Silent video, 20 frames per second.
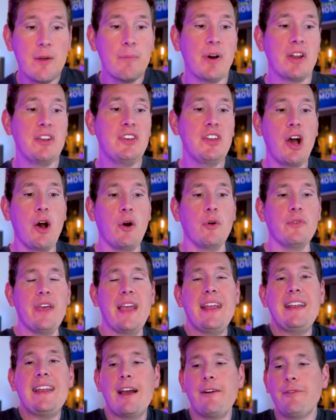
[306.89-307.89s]
But no,
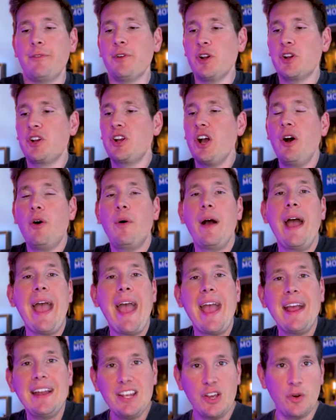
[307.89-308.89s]
they never go
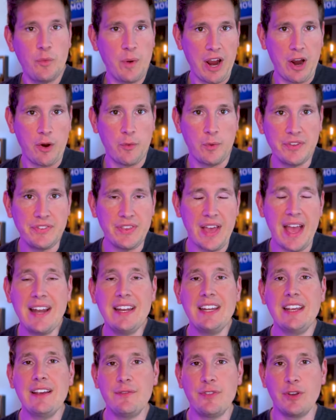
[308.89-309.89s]
anywhere with
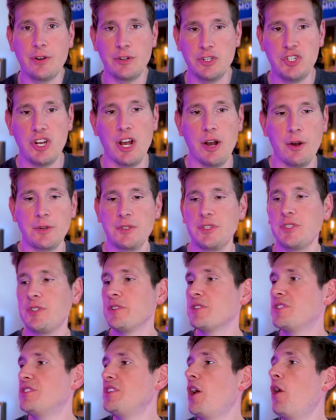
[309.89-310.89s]
any of their jokes.
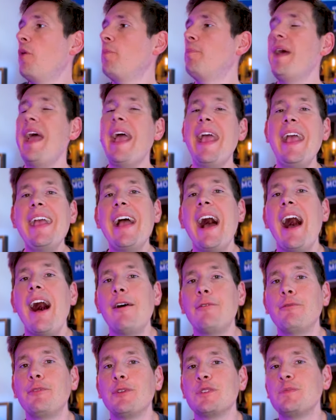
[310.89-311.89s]
There's no
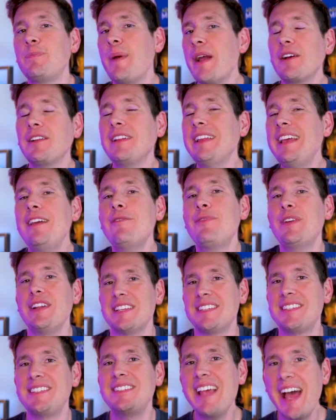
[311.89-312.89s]
payoff. There's barely even a
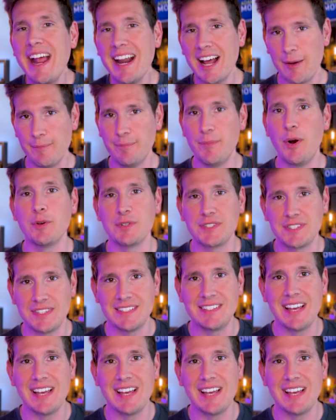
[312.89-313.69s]
setup most of the